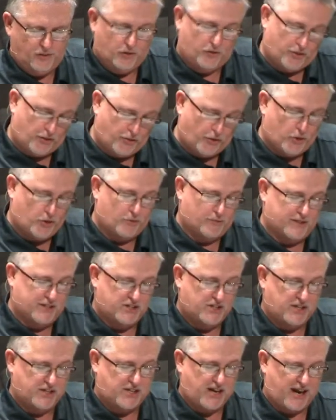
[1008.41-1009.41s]
Or the third one
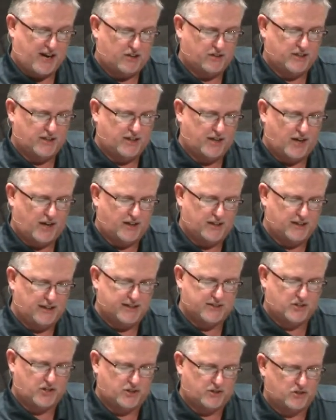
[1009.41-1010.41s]
is this How can God
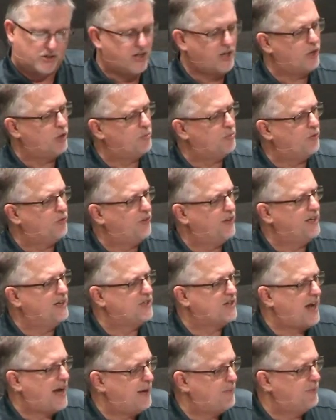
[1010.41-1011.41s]
let such terrible
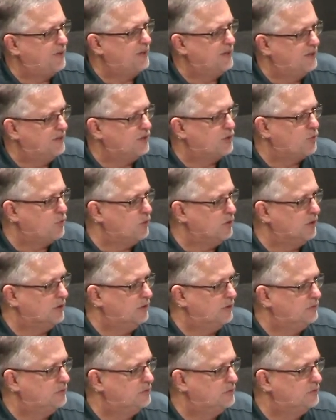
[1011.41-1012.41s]
things happen in this
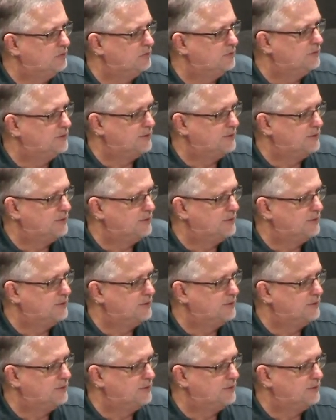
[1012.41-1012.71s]
world?